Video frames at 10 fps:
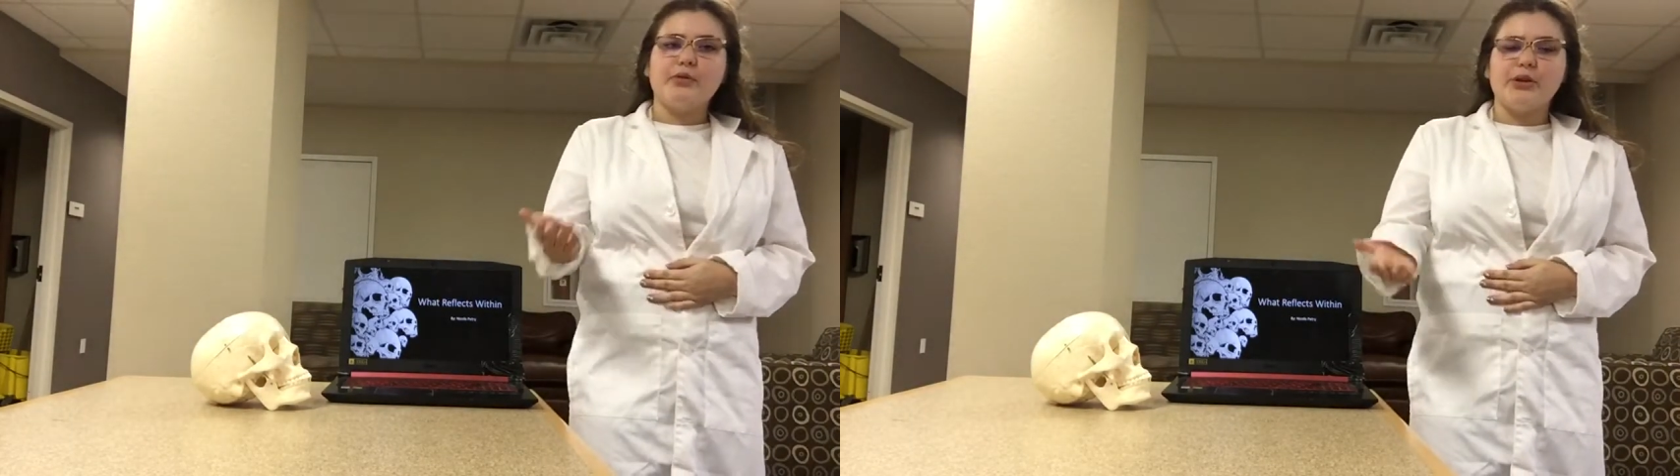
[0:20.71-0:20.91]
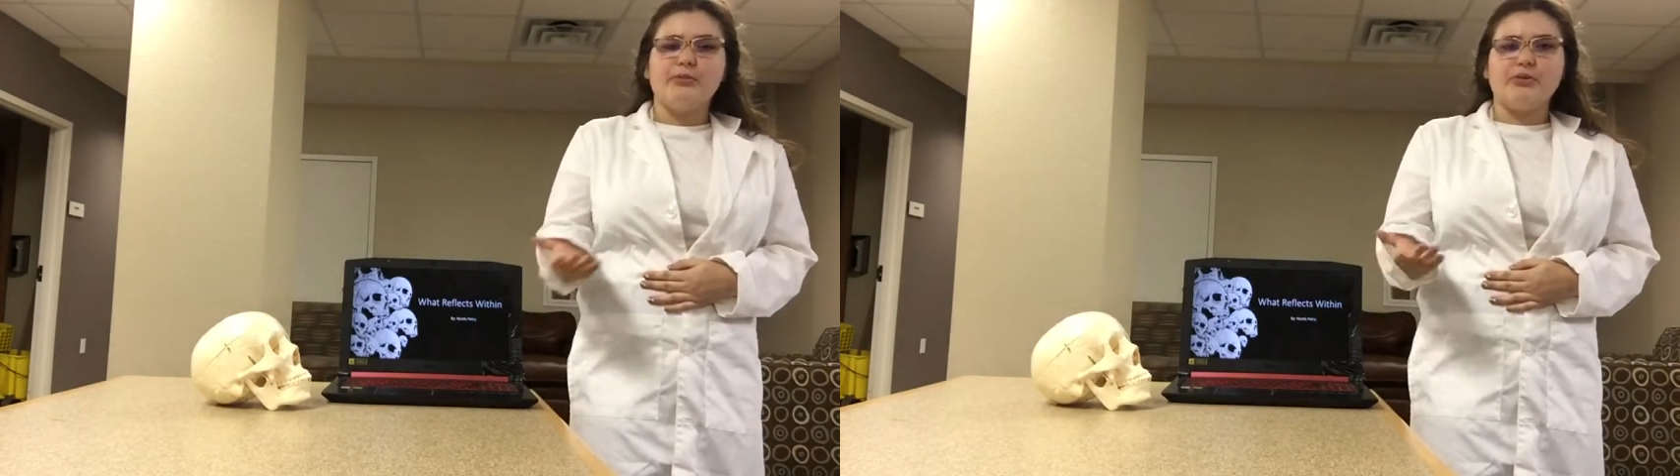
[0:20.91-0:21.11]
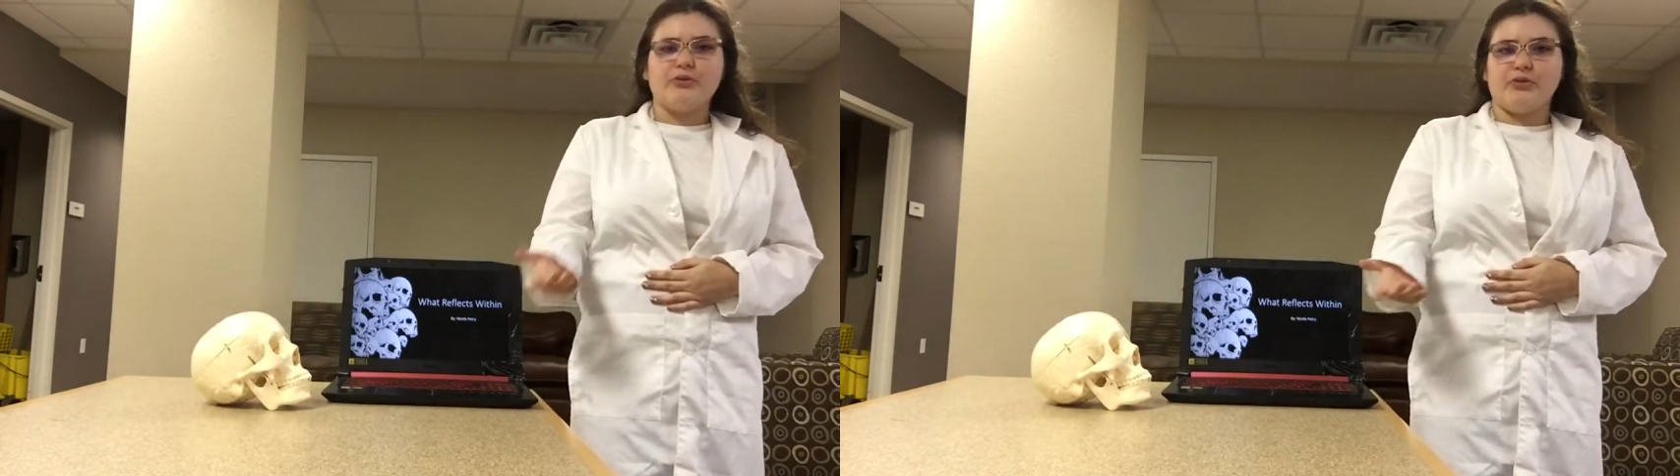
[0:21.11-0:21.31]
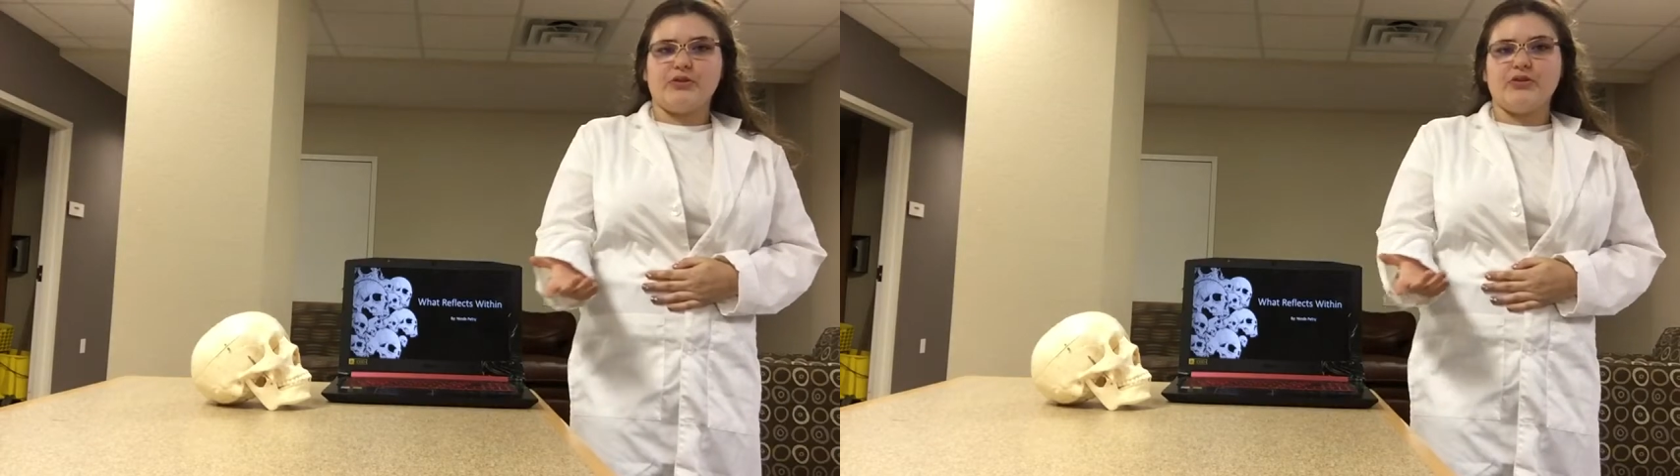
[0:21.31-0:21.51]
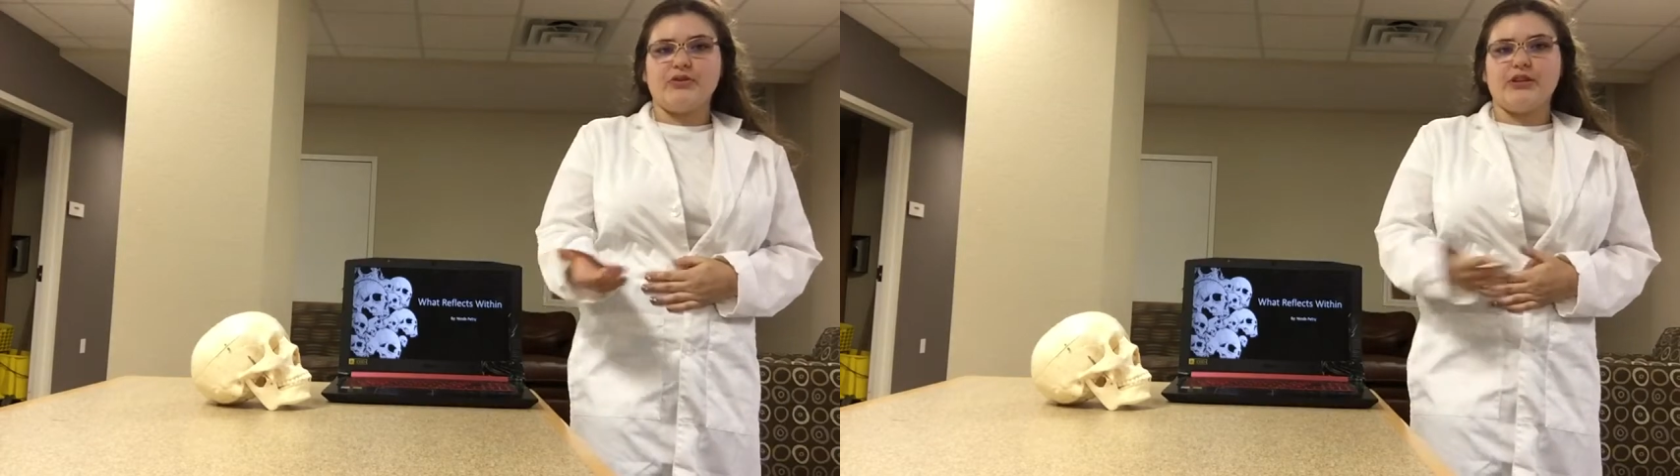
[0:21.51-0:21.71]
credible
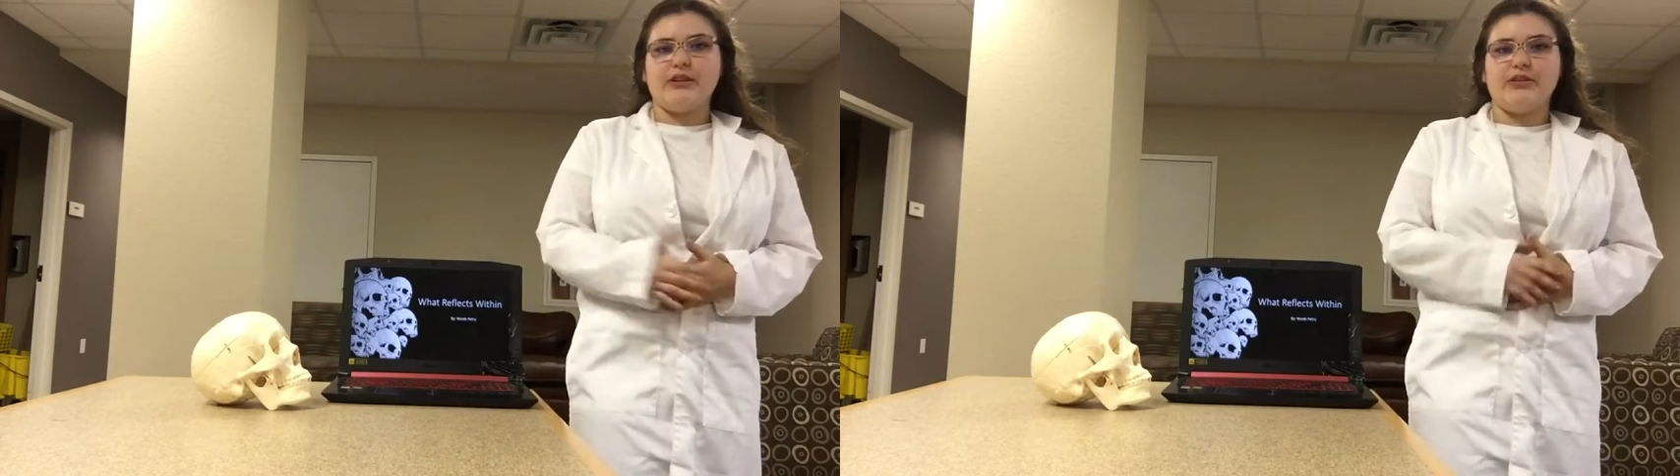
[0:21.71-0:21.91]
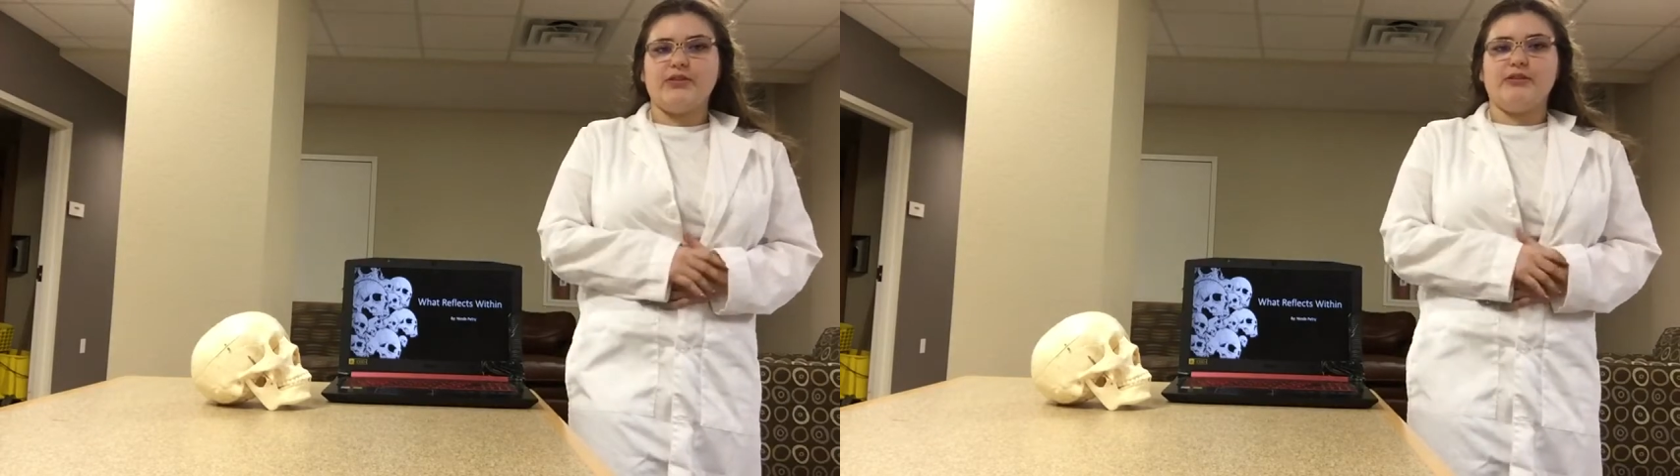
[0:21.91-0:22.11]
sources to get this